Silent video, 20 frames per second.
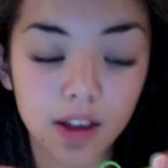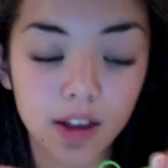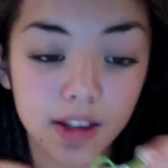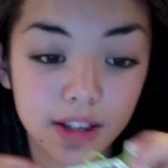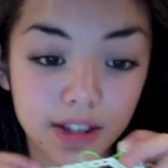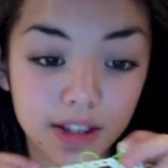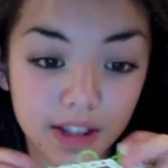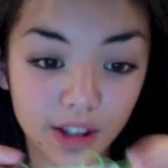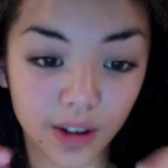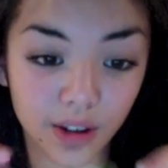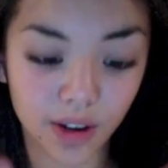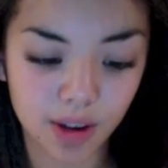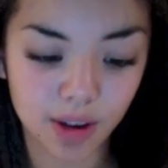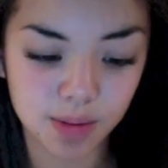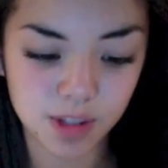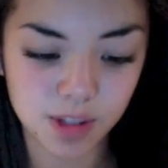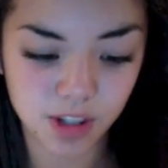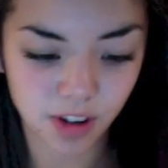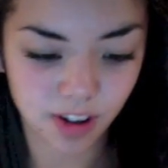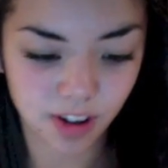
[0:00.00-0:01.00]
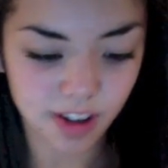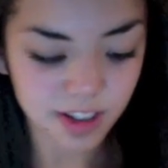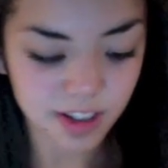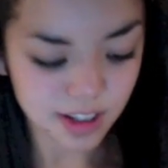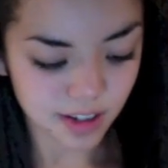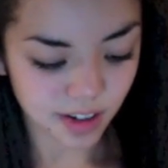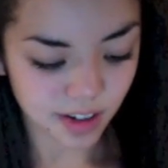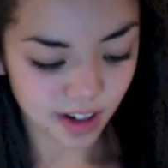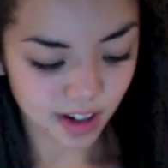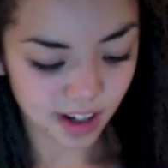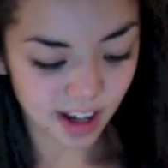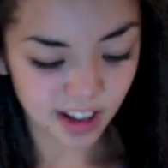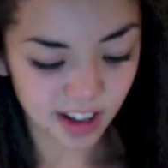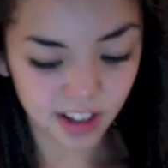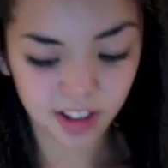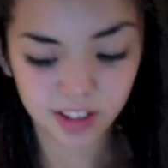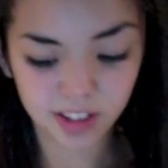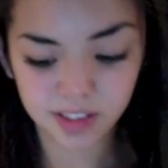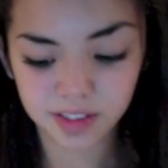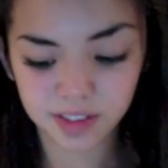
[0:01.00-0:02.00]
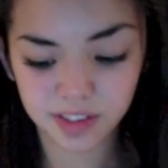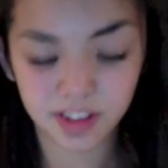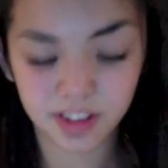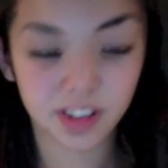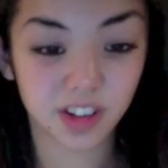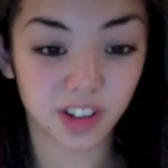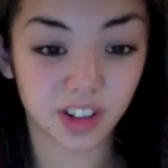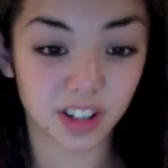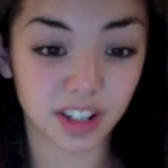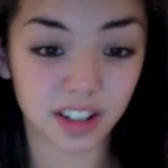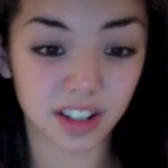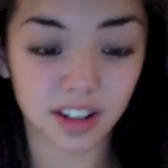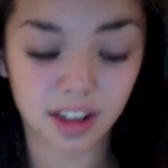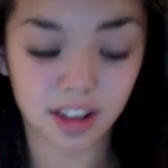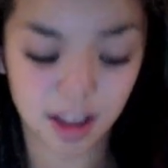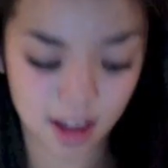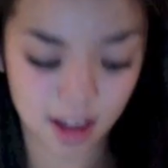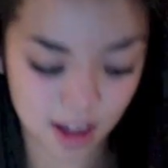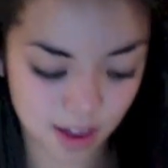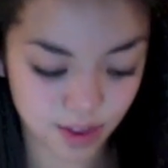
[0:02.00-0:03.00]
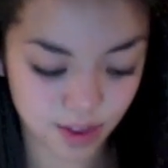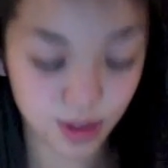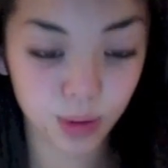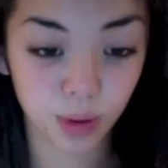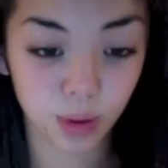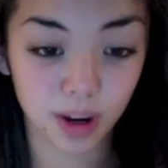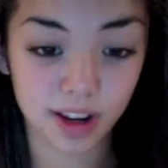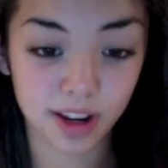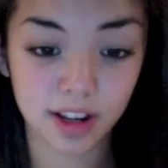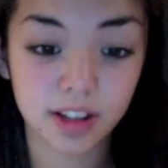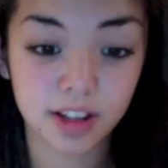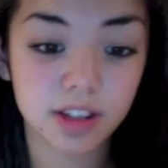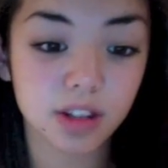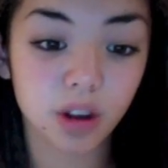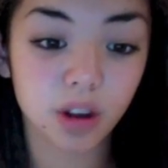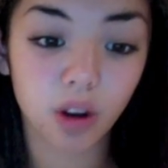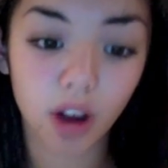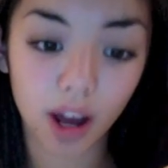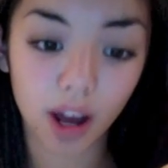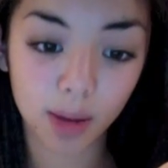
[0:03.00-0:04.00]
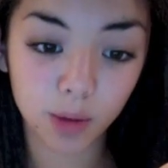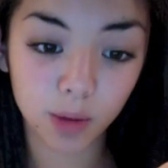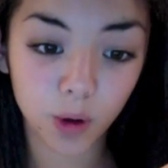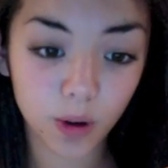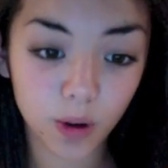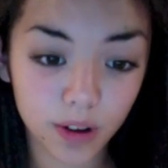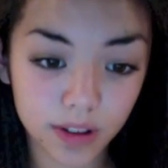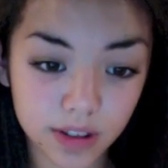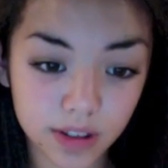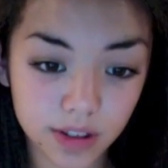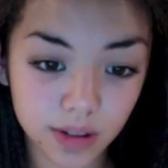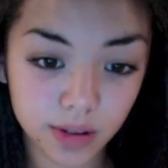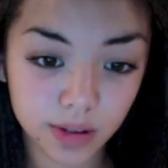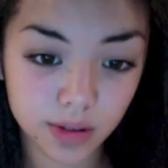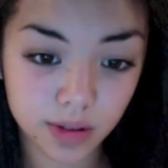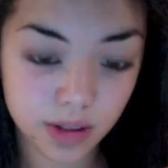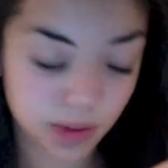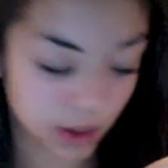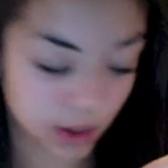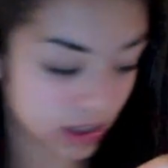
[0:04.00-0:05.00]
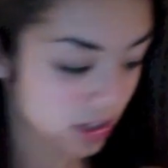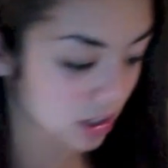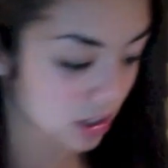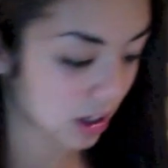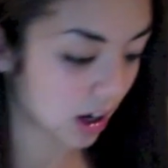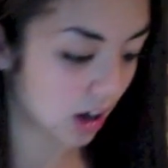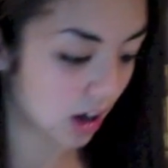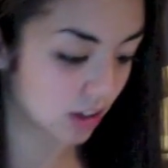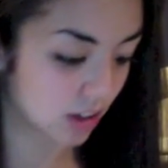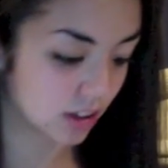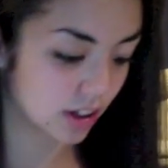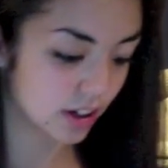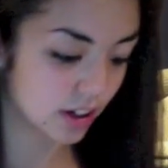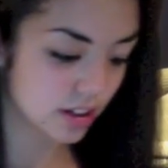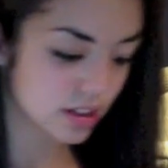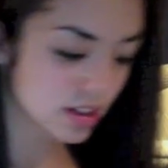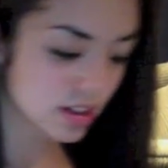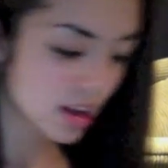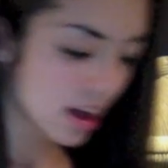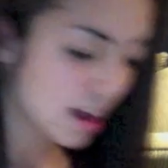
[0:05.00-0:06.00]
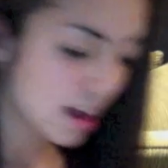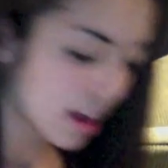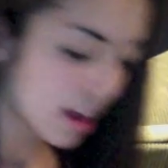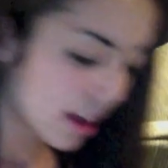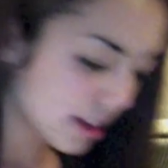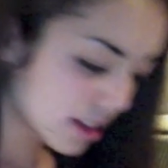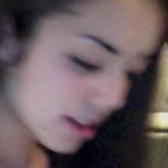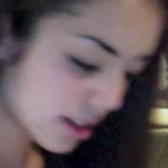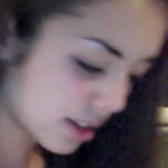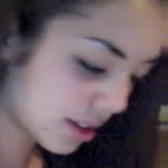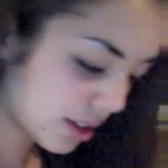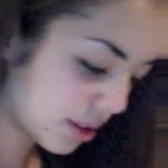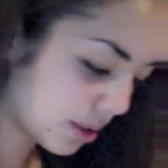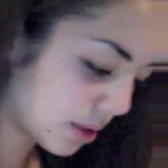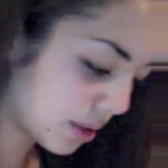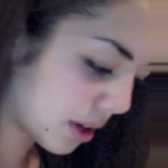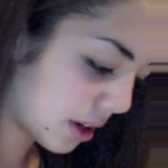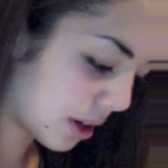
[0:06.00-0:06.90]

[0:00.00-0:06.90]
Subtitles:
So I'm starting to run out of the green and the white, so I'm going to switch the colors to